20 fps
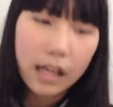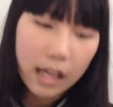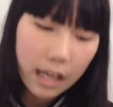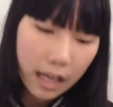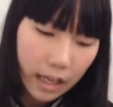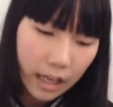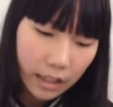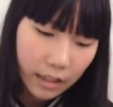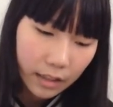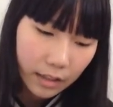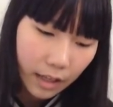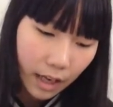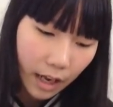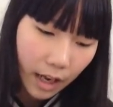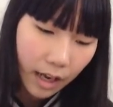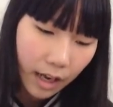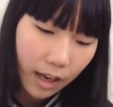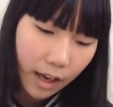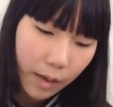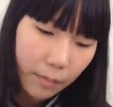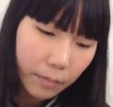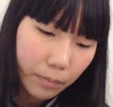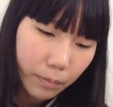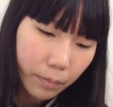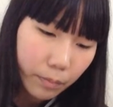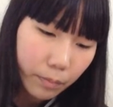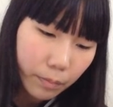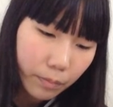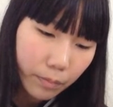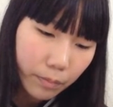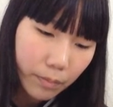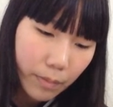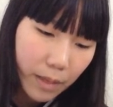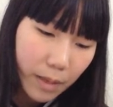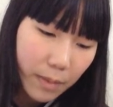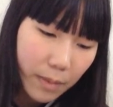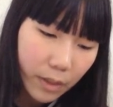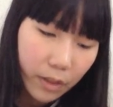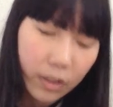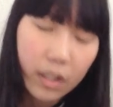and I'm
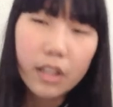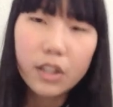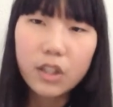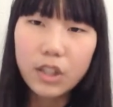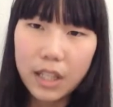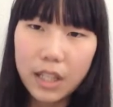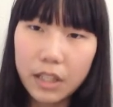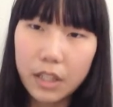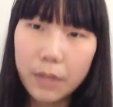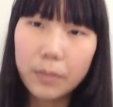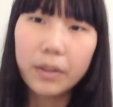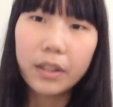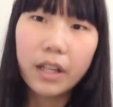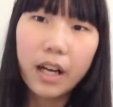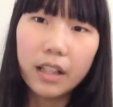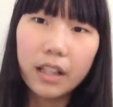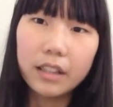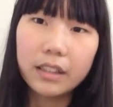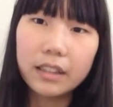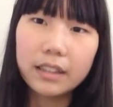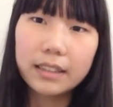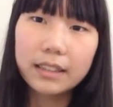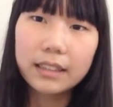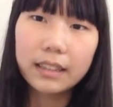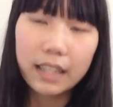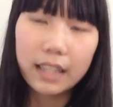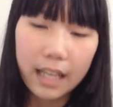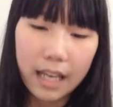maybe gonna change up the colors